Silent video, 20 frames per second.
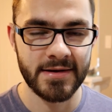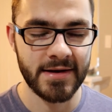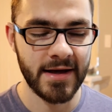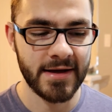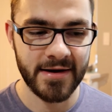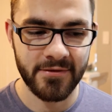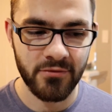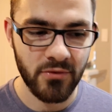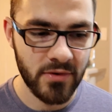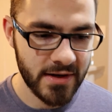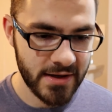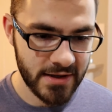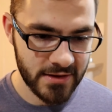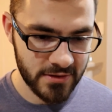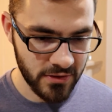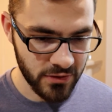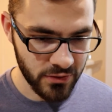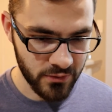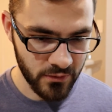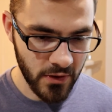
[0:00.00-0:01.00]
Not everyone
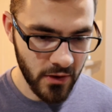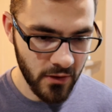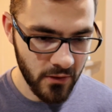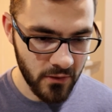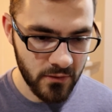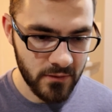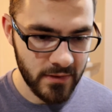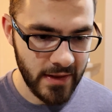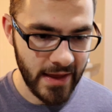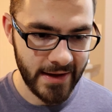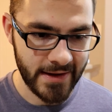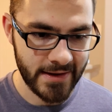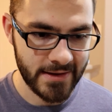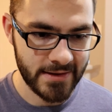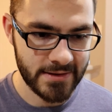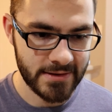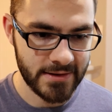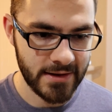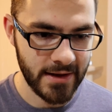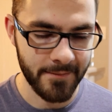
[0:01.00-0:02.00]
can throw
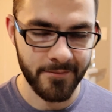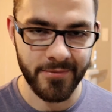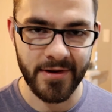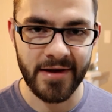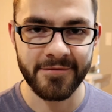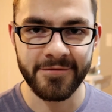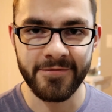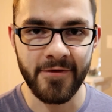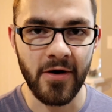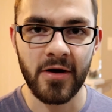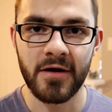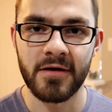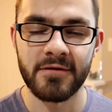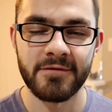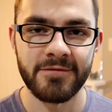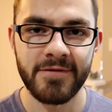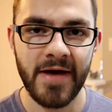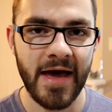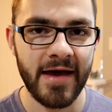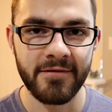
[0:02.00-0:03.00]
like a Brett
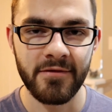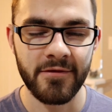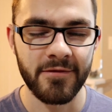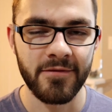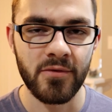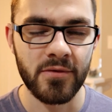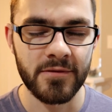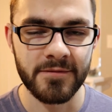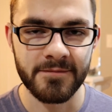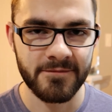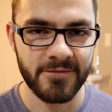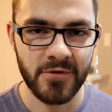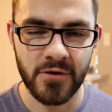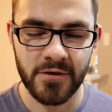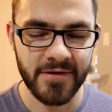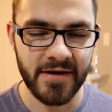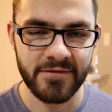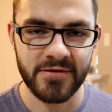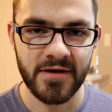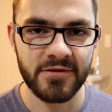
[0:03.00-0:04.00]
Favre four
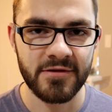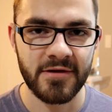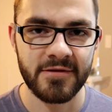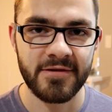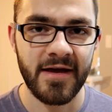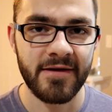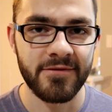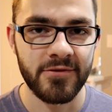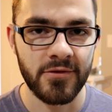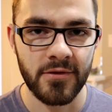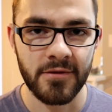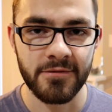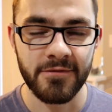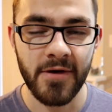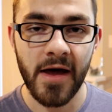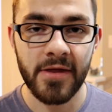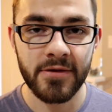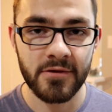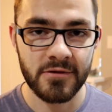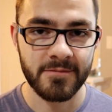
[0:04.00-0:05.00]
or five touchdowns after a
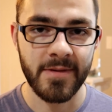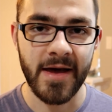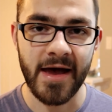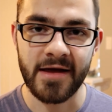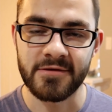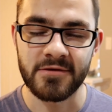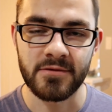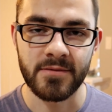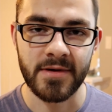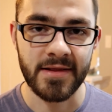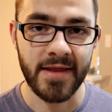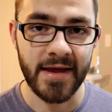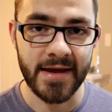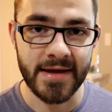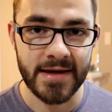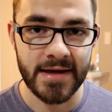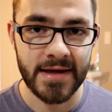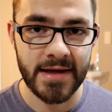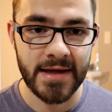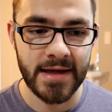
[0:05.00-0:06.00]
father's passing away.
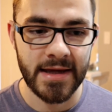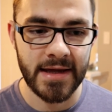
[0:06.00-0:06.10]
Like